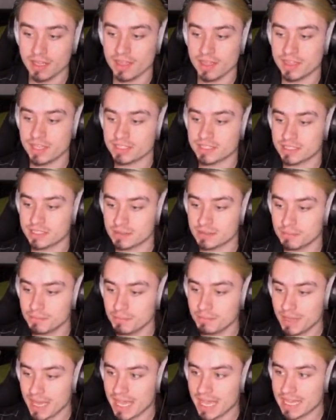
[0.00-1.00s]
This is
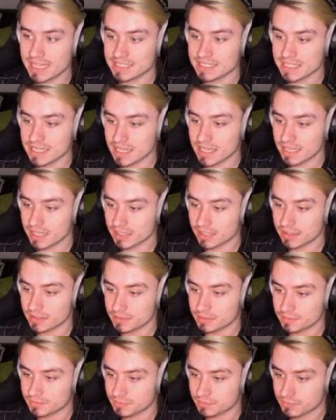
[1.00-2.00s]
amazing.
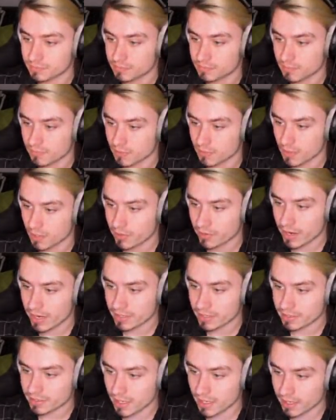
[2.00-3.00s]
Alright,
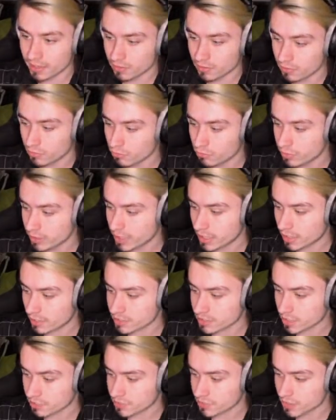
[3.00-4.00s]
got in. We get
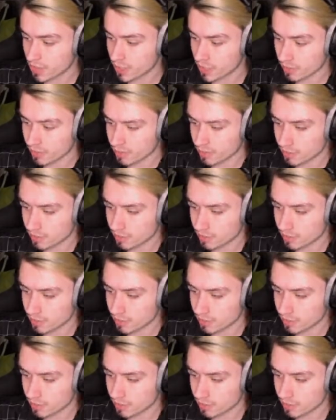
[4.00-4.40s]
ourselves a gun.